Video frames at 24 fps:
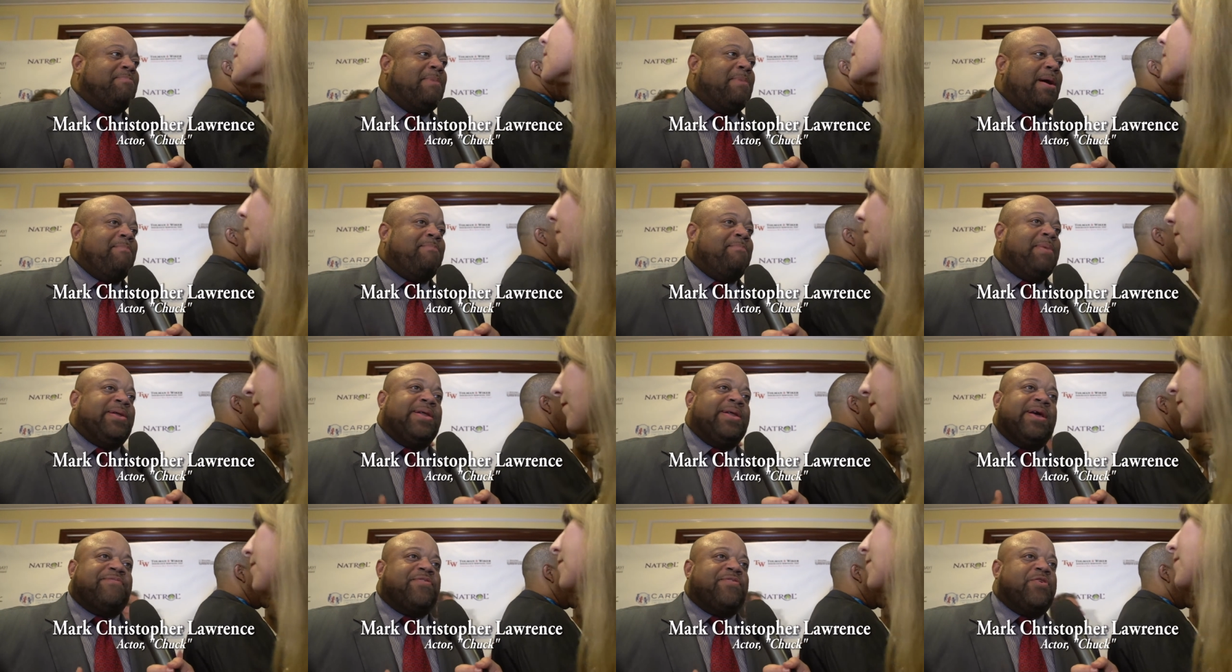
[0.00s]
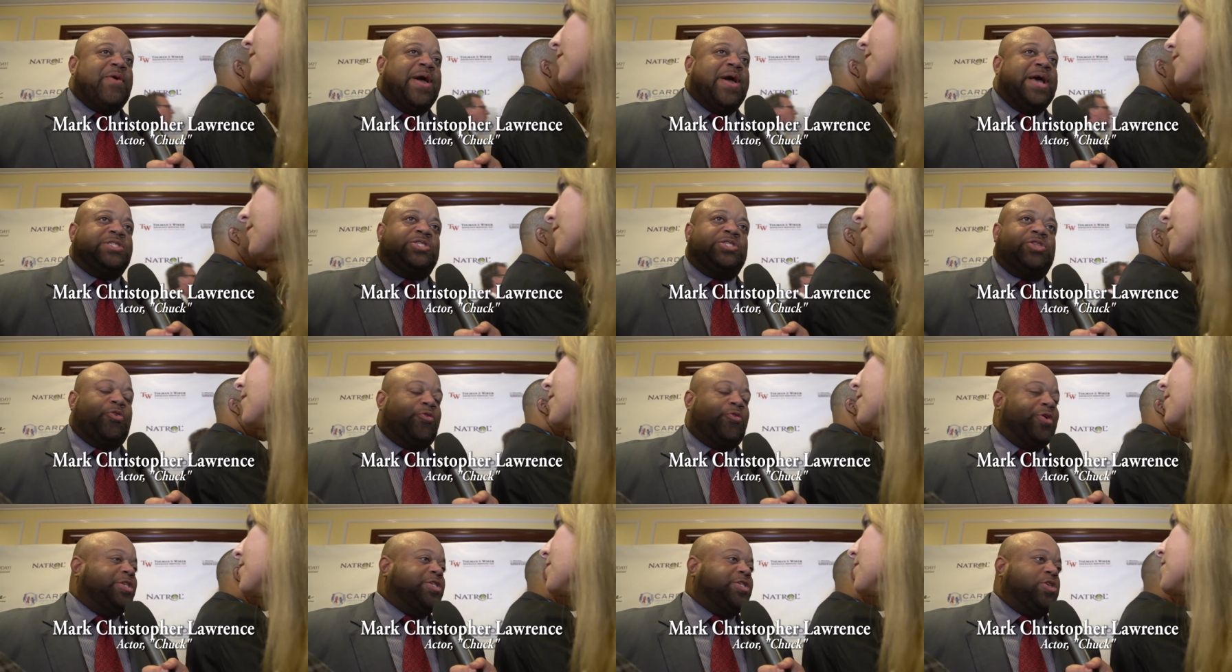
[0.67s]
My, my, nephew has
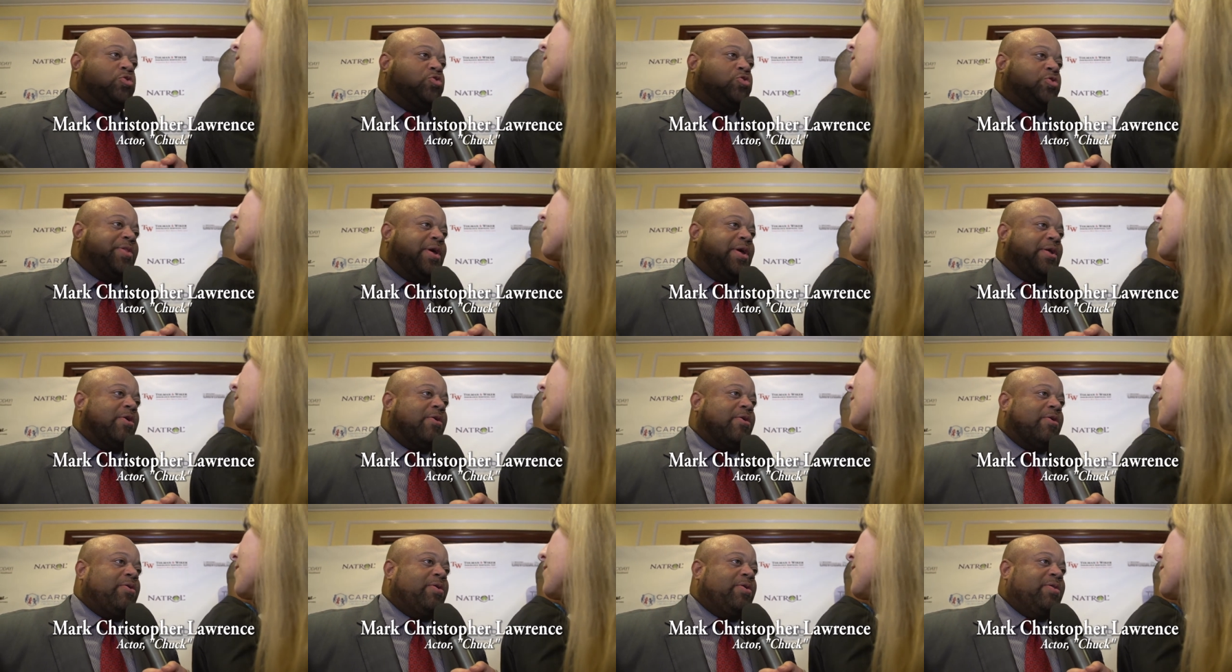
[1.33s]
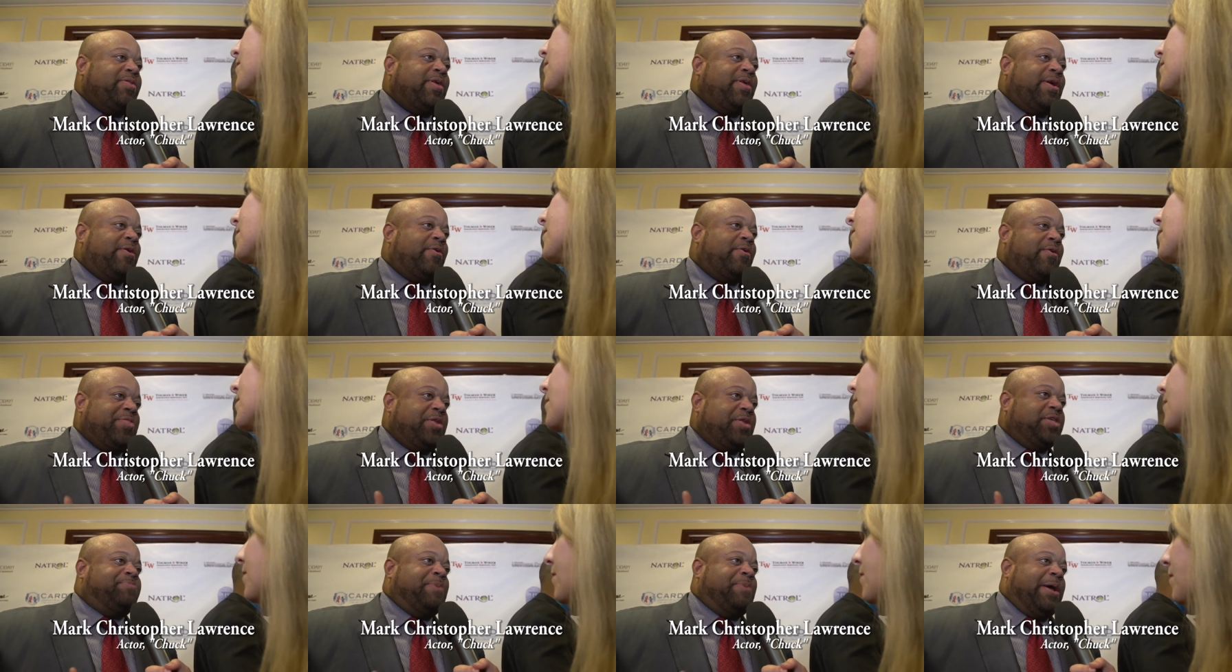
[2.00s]
three children that are that are
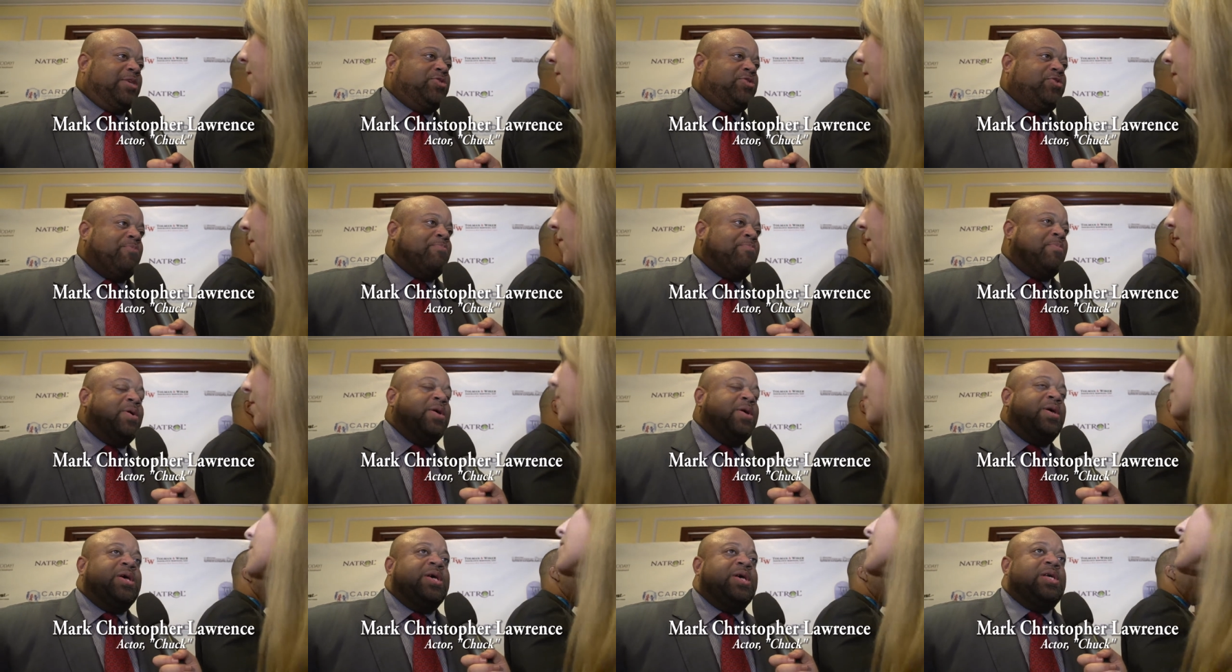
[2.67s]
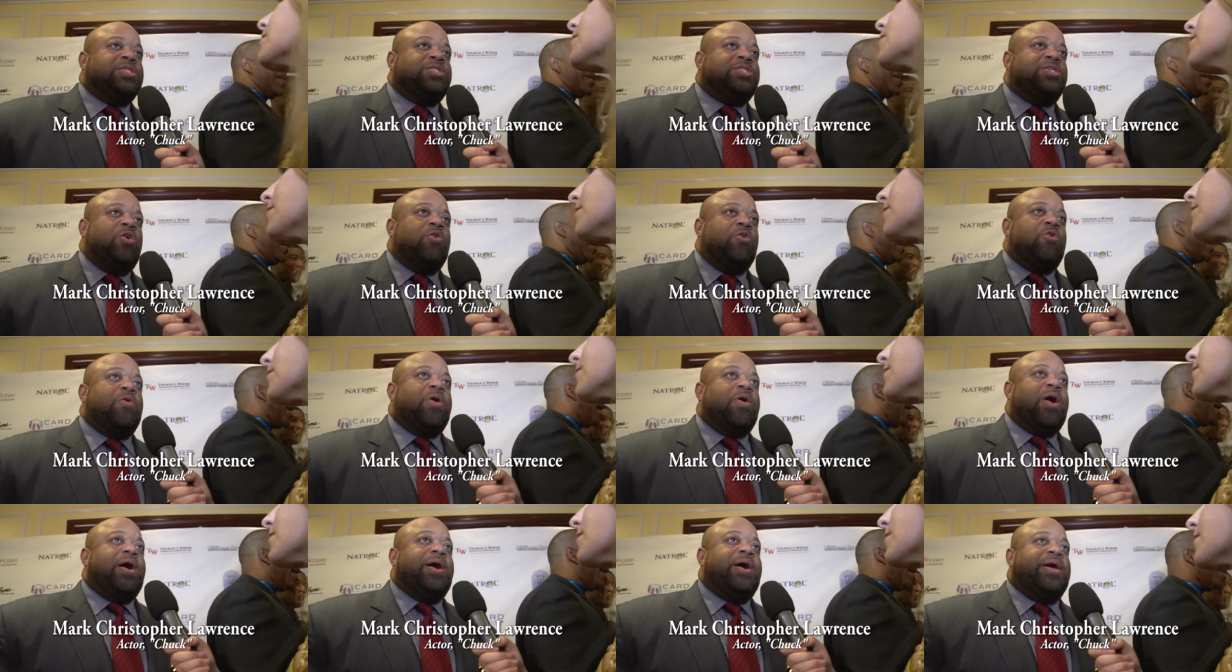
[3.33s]
in the spectrum,
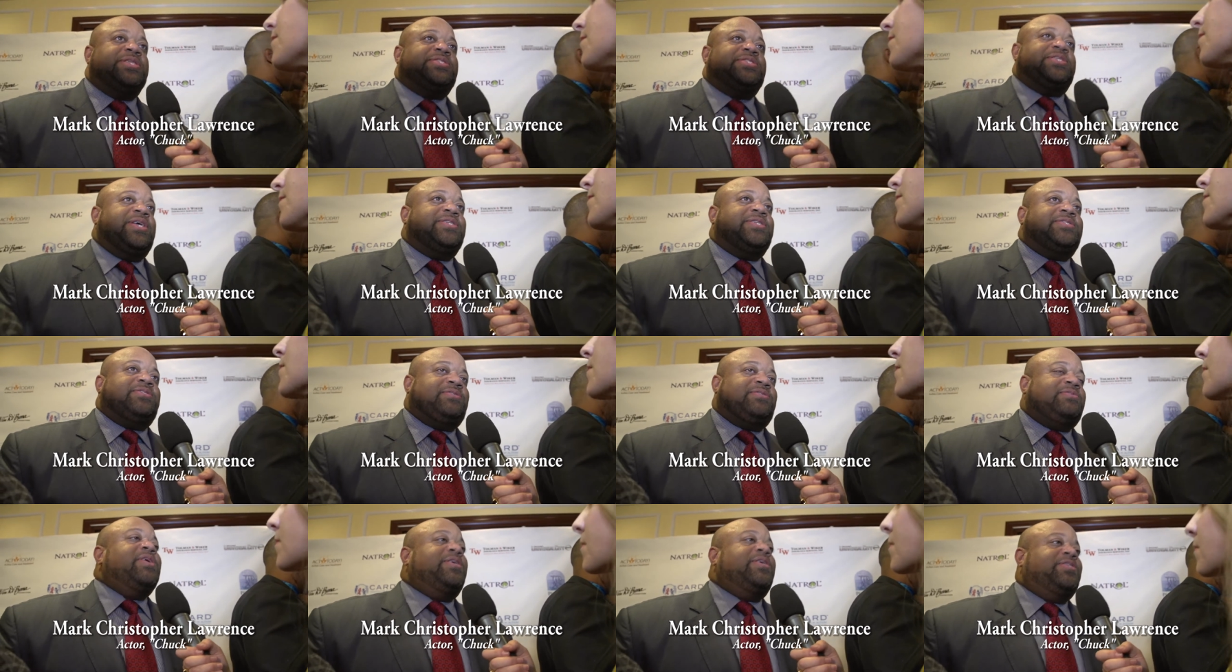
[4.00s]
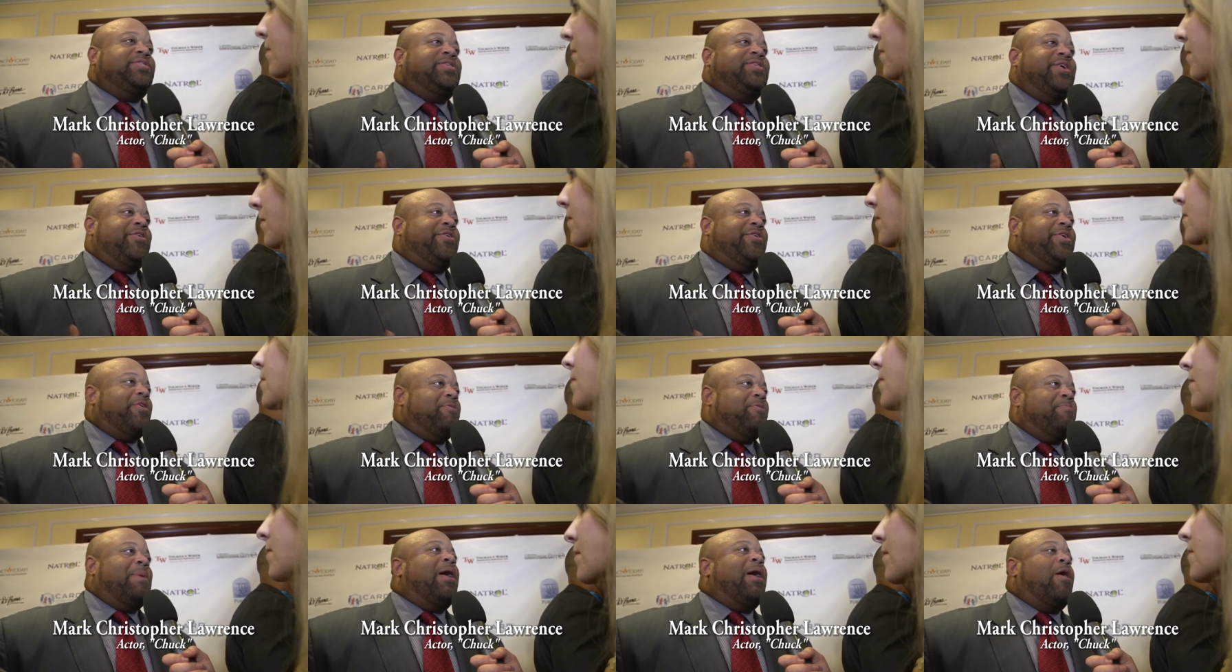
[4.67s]
so uh, it's it's it's near and
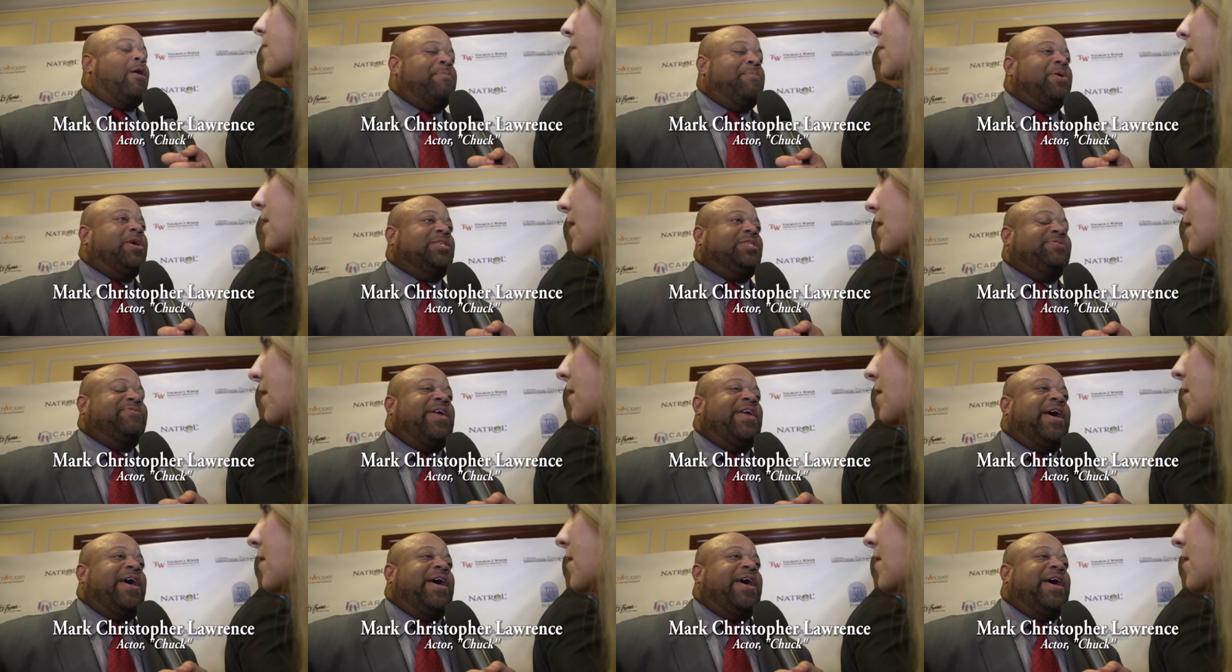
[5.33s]
dear to my heart because of